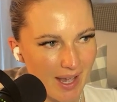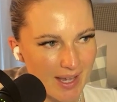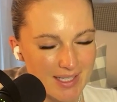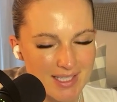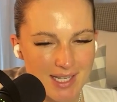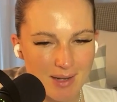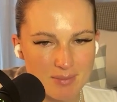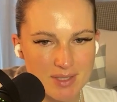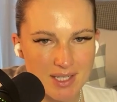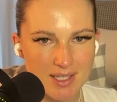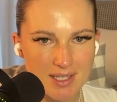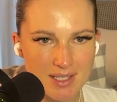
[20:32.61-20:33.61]

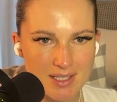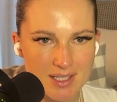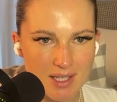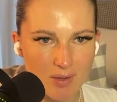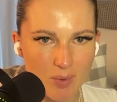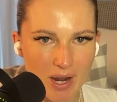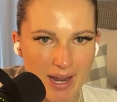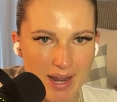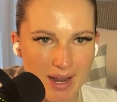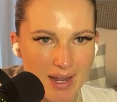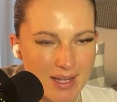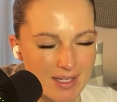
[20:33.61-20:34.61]
accepted as the way
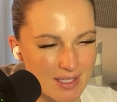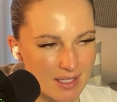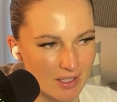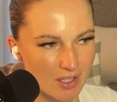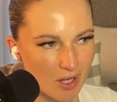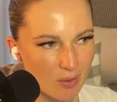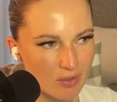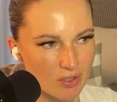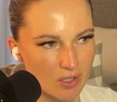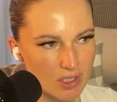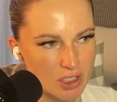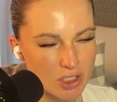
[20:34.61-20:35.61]
it is. And, we
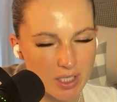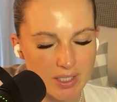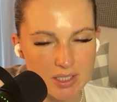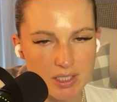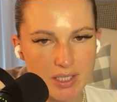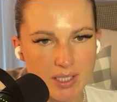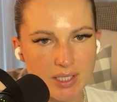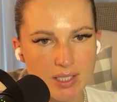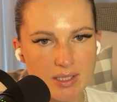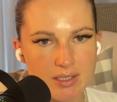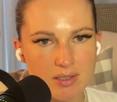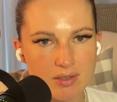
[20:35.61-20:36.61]
try to change
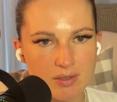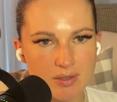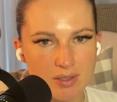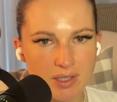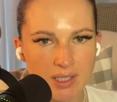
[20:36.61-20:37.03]
things or,